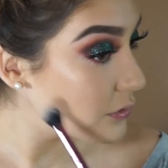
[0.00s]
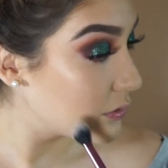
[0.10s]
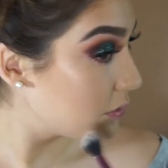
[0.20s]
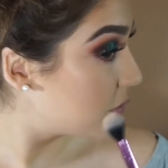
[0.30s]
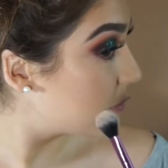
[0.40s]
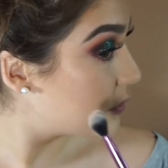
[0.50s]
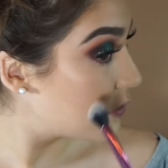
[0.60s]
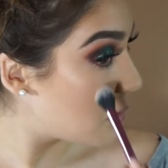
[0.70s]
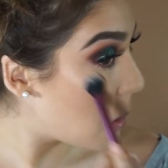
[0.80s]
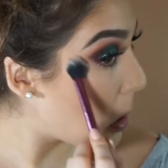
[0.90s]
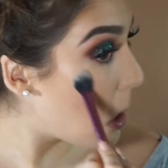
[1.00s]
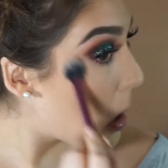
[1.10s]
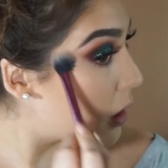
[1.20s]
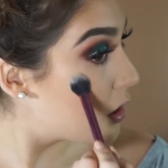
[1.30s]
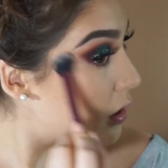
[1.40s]
I'm just putting it on the
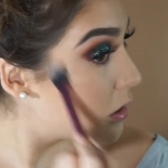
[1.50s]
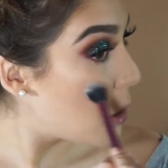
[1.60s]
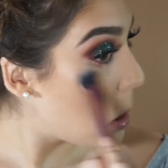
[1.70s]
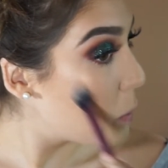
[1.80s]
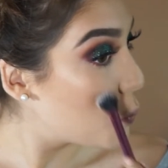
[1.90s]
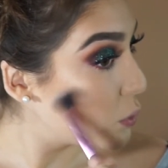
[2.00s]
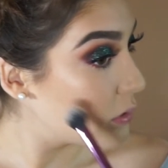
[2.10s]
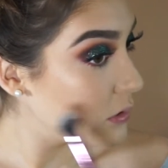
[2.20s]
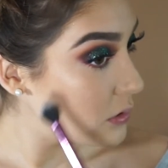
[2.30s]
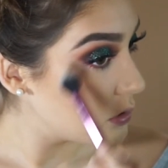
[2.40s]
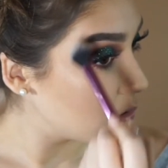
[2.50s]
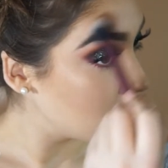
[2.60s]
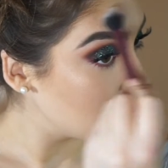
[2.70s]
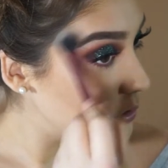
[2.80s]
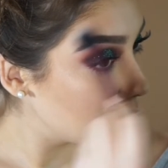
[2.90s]
highest points of my face.
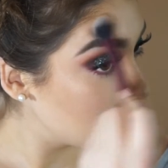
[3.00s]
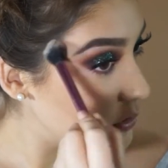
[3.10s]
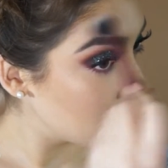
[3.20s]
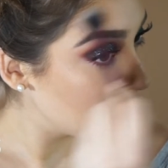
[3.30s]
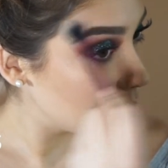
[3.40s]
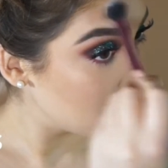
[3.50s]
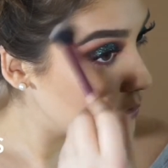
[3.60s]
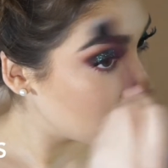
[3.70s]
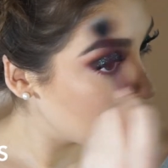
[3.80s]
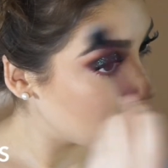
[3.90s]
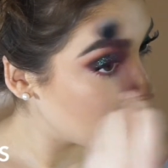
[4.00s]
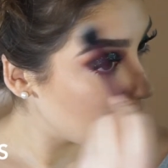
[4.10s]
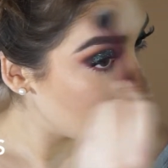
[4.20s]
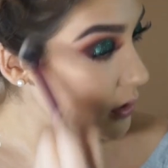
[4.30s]
And I didn't think it was that strong